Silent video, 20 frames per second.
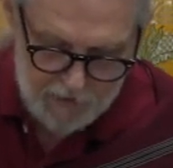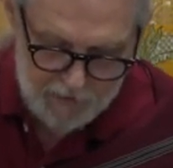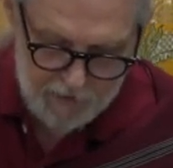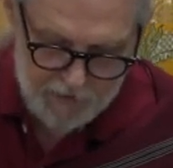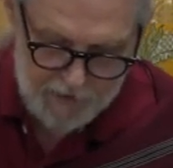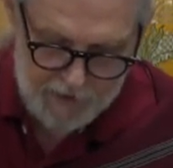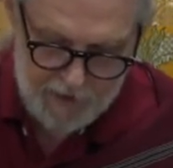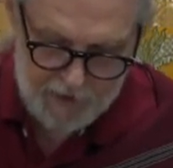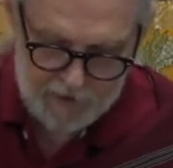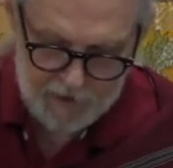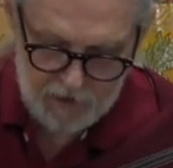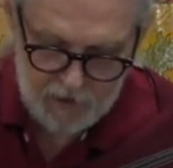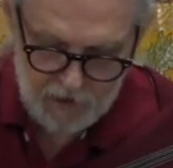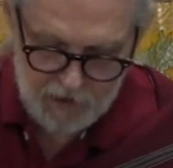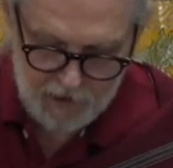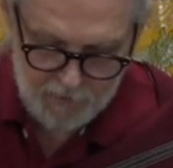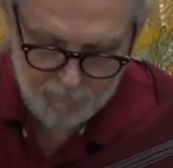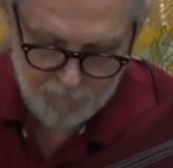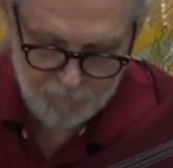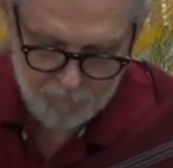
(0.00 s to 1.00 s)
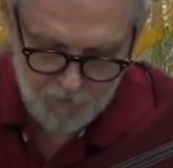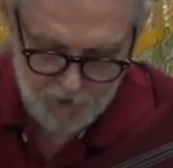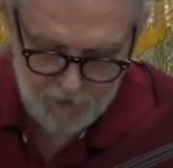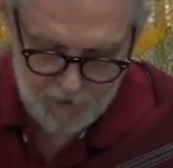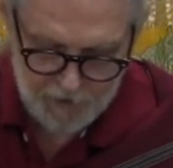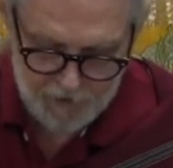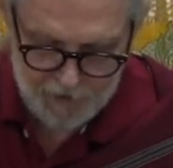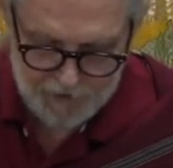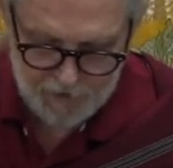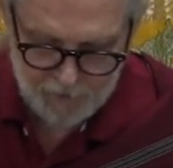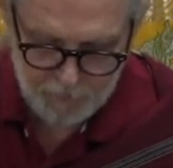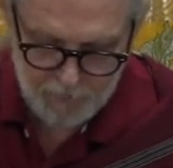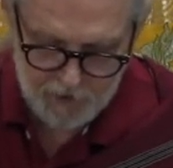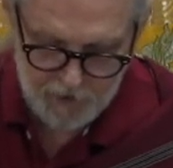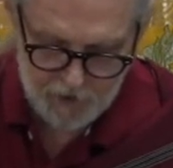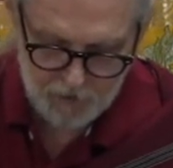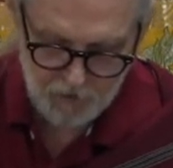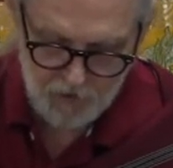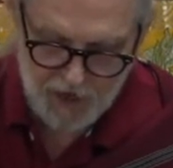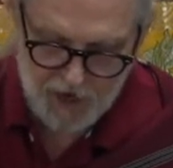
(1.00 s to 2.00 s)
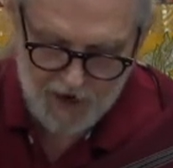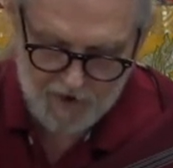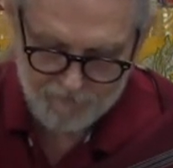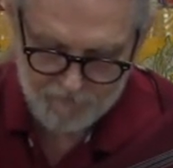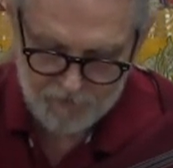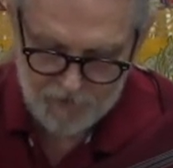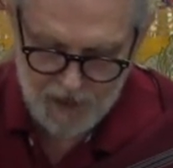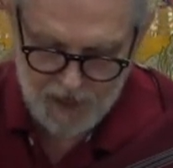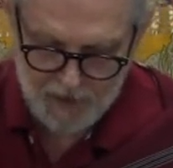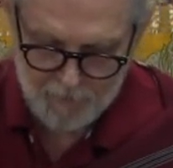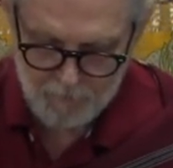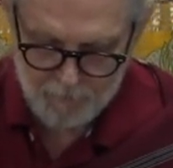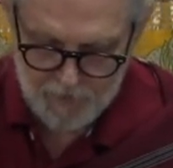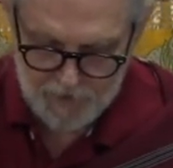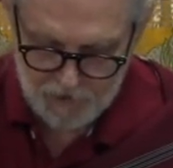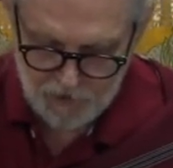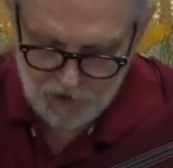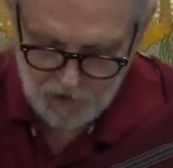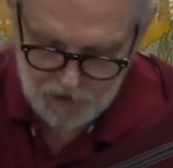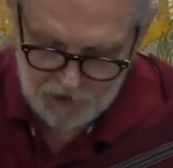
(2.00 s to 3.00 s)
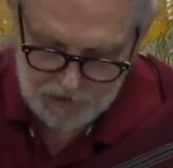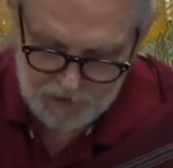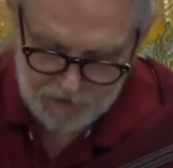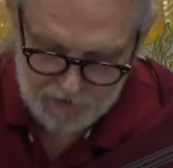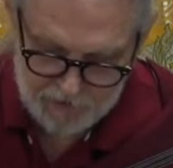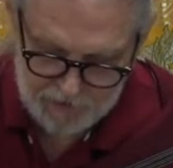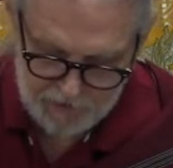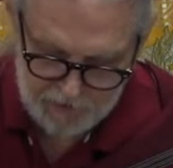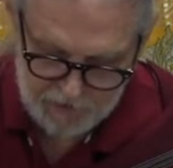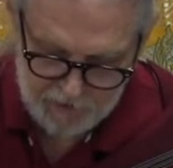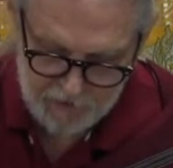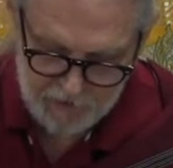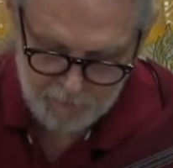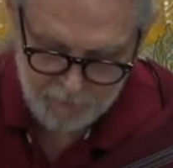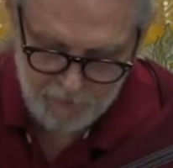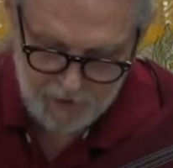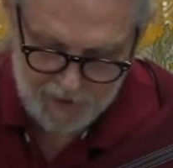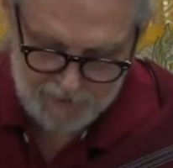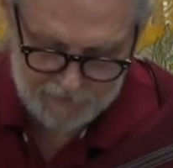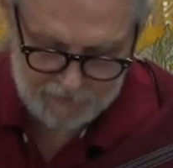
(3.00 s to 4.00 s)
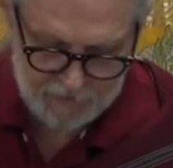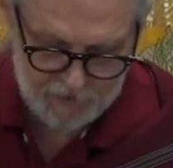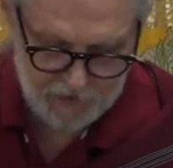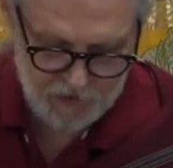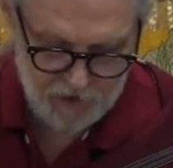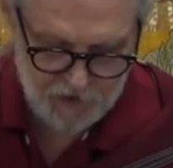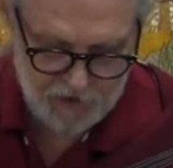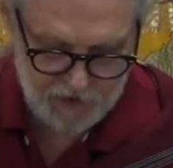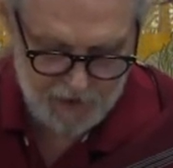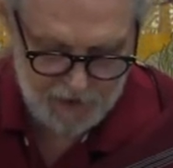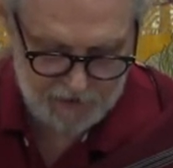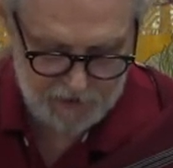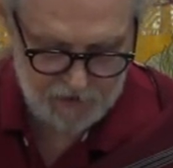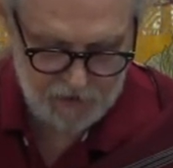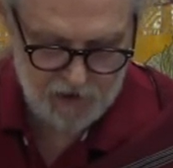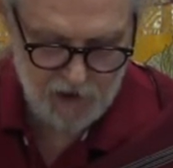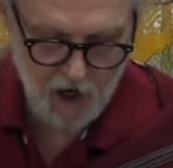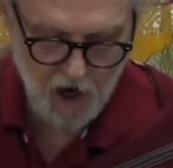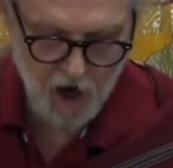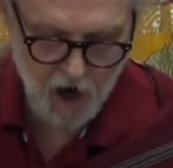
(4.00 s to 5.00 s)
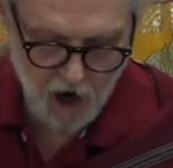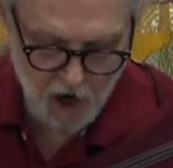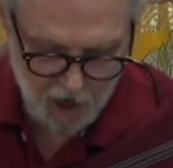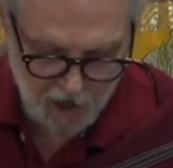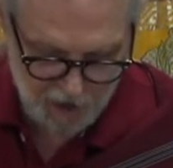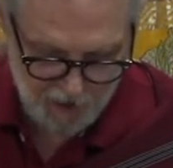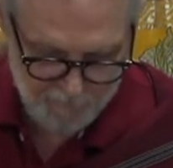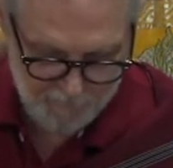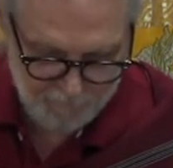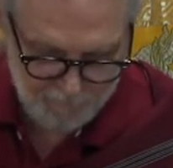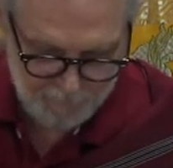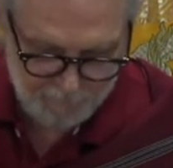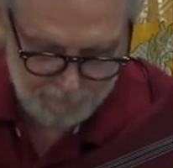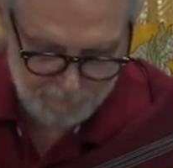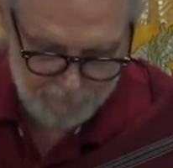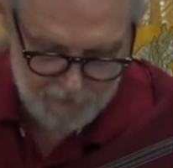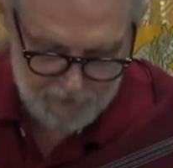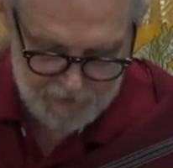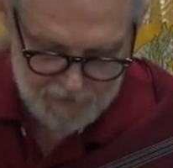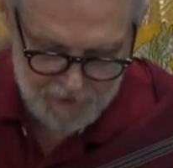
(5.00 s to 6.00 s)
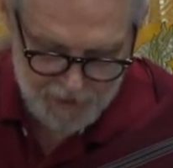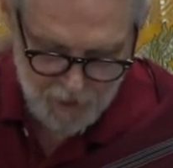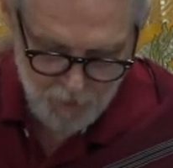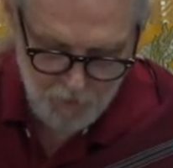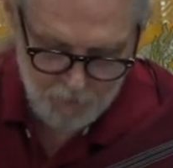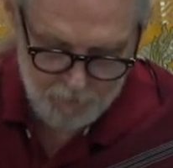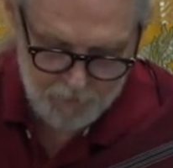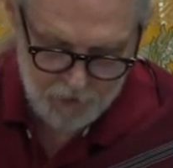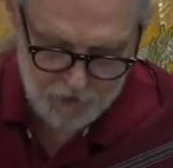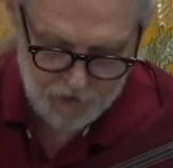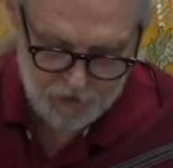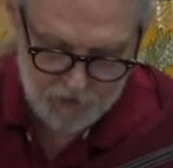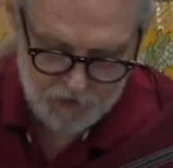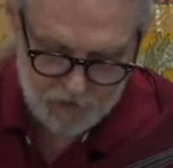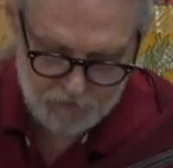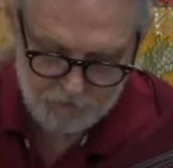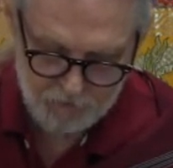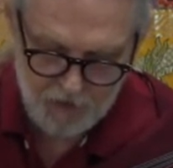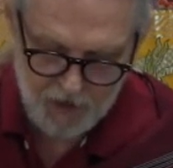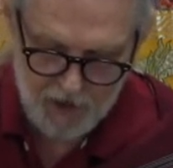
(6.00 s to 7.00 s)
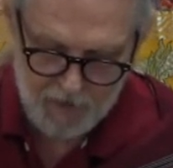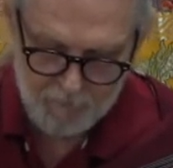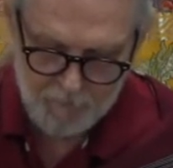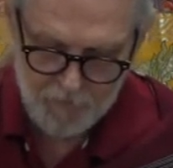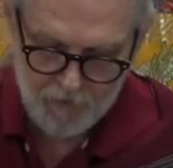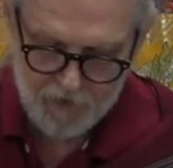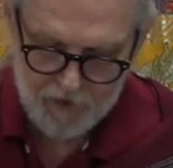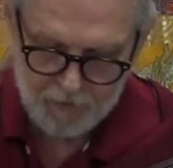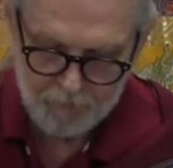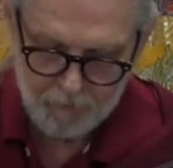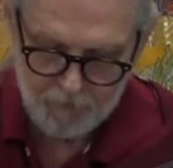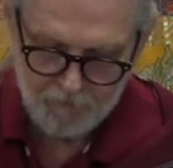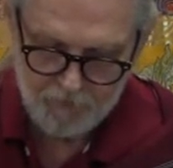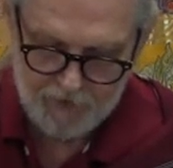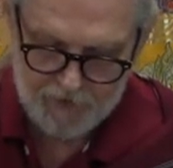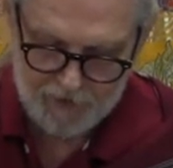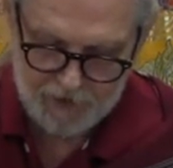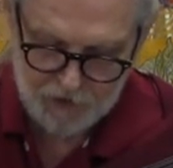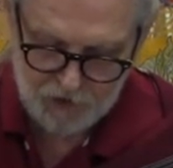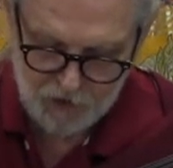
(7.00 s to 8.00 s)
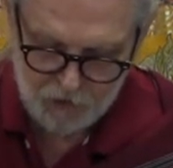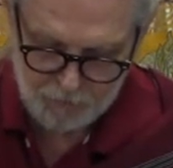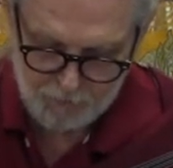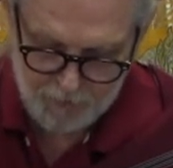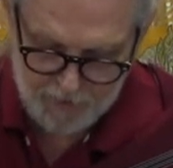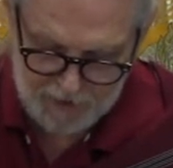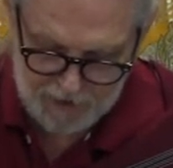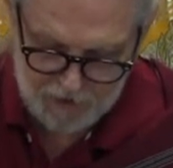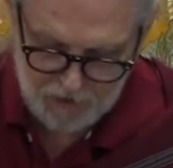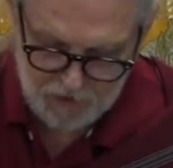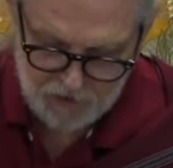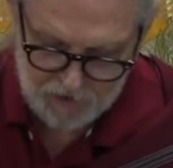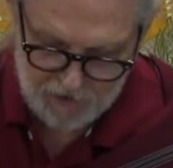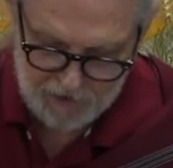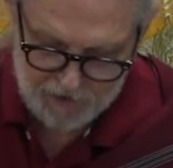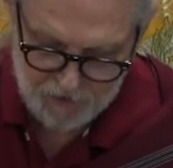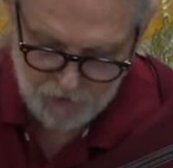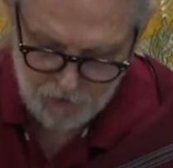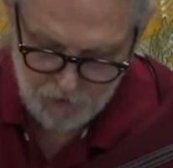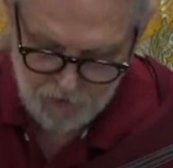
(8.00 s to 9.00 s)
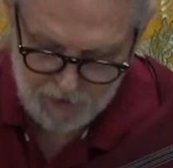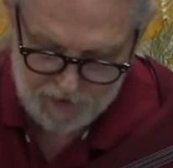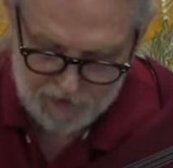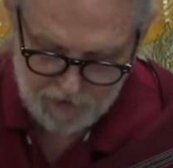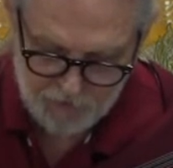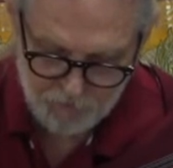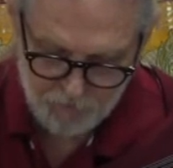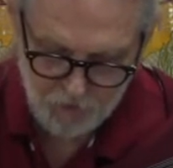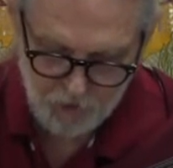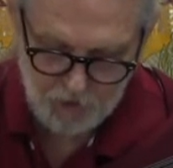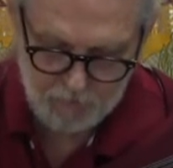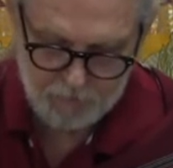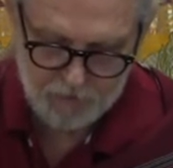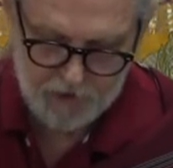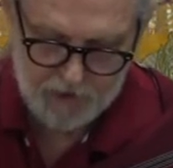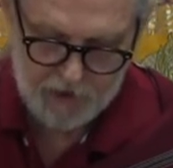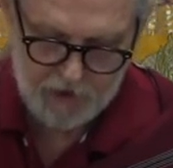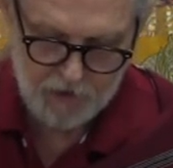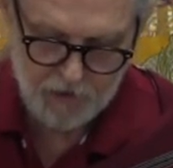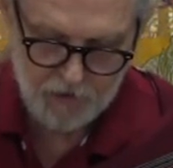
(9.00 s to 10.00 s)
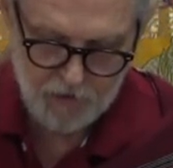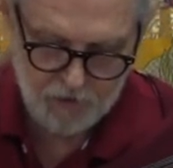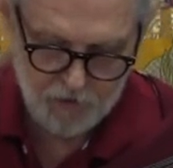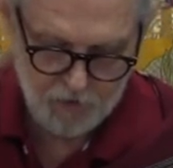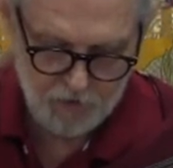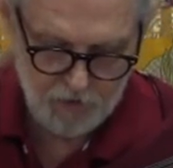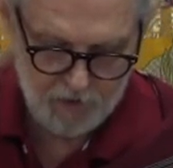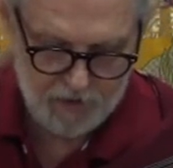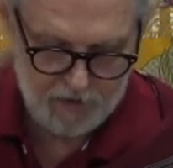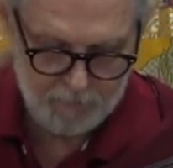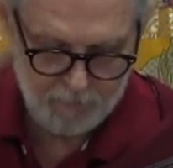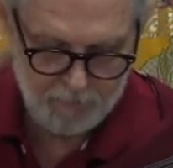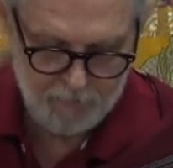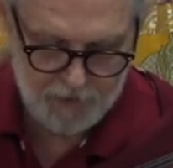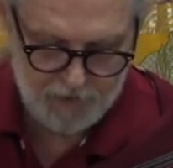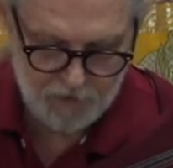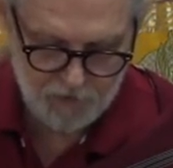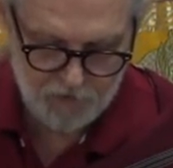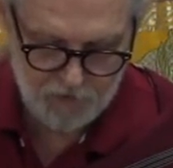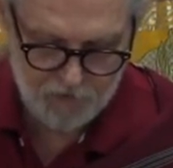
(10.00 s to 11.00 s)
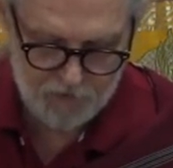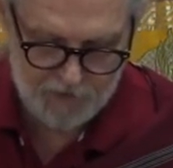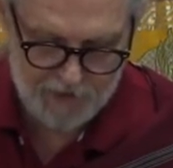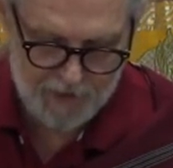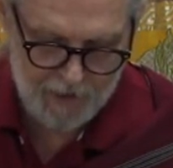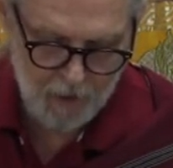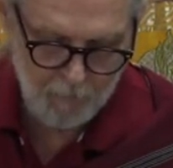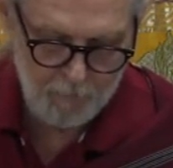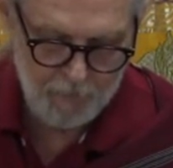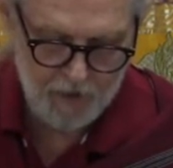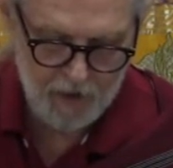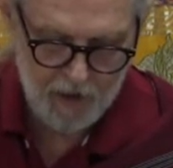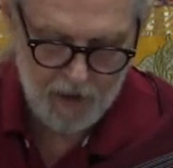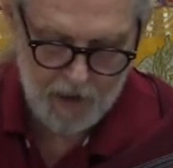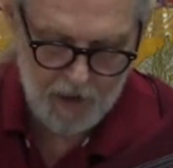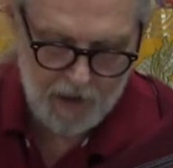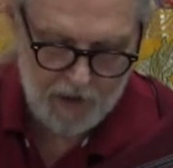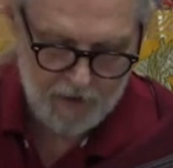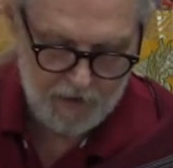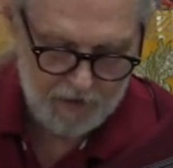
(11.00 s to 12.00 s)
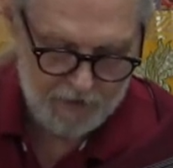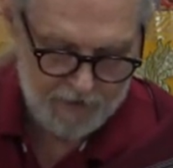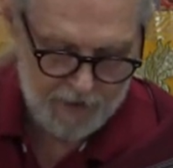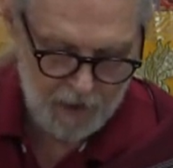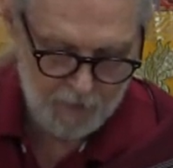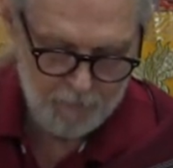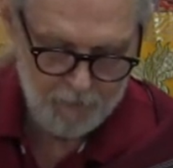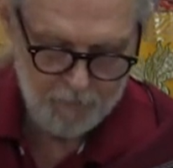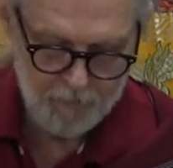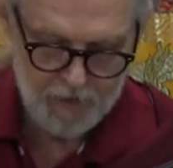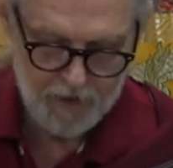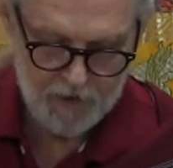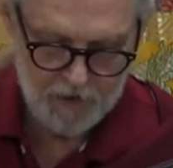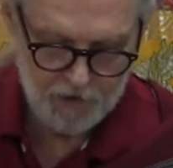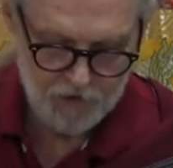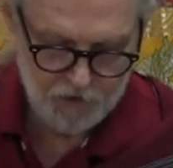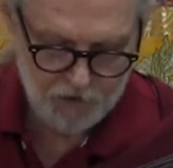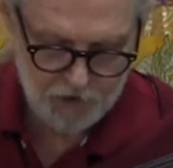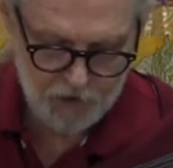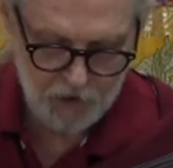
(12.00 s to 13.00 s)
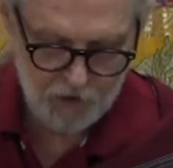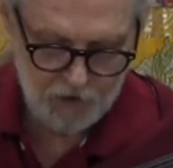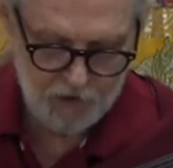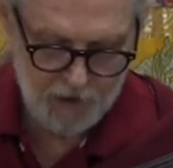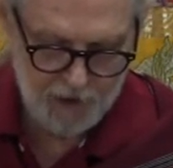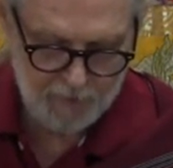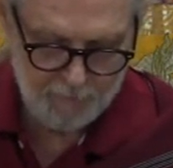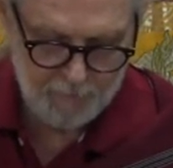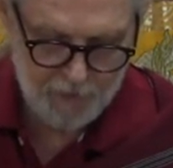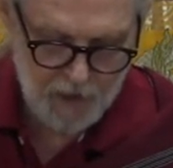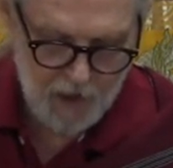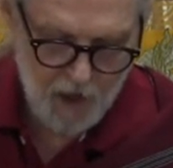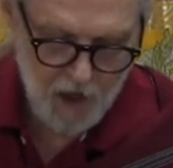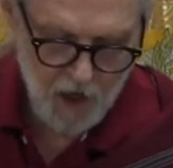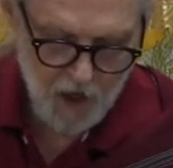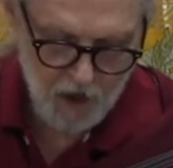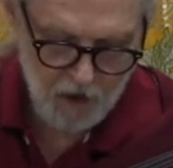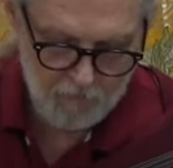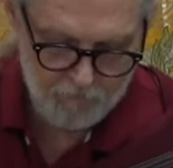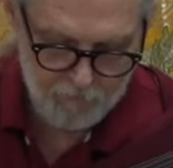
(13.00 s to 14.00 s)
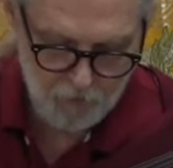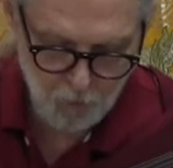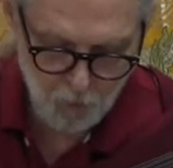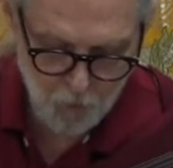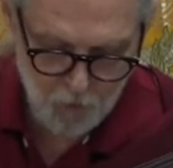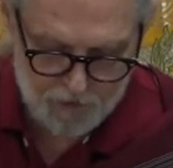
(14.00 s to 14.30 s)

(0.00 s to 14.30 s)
Then, in the next paragraph, not mentioned in the practice text, now emerges from the pervading space and transforms into immense kalpa, kalpa being the skull cup, of